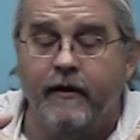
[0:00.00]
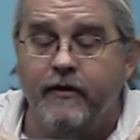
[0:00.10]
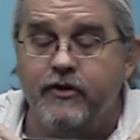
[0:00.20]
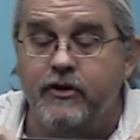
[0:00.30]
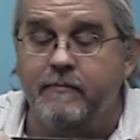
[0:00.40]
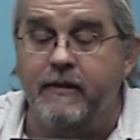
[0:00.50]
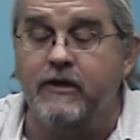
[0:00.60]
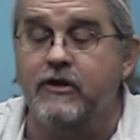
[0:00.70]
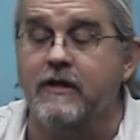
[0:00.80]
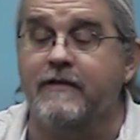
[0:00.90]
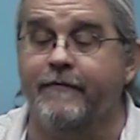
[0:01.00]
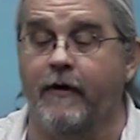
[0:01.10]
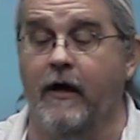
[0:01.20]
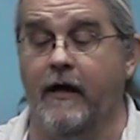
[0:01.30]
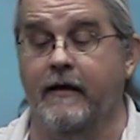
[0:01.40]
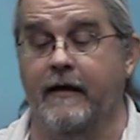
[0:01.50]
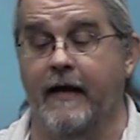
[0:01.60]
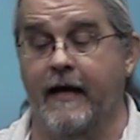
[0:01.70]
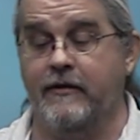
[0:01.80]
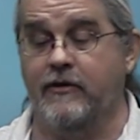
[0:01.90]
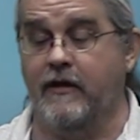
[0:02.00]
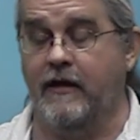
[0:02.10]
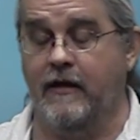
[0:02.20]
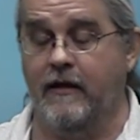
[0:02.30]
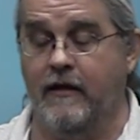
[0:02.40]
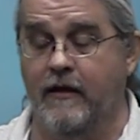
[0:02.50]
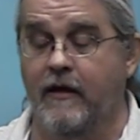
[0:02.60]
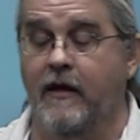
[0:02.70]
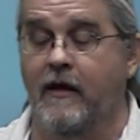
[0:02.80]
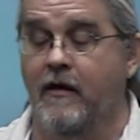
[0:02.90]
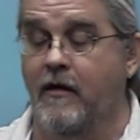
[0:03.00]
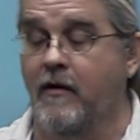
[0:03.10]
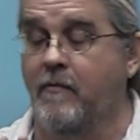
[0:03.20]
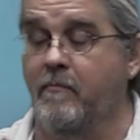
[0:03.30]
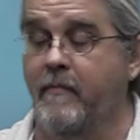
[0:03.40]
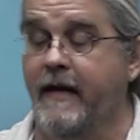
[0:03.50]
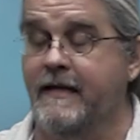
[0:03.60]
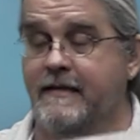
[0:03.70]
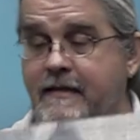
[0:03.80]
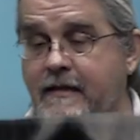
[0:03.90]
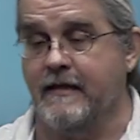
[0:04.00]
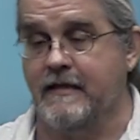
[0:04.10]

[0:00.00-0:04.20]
Should be just fine. It actually makes the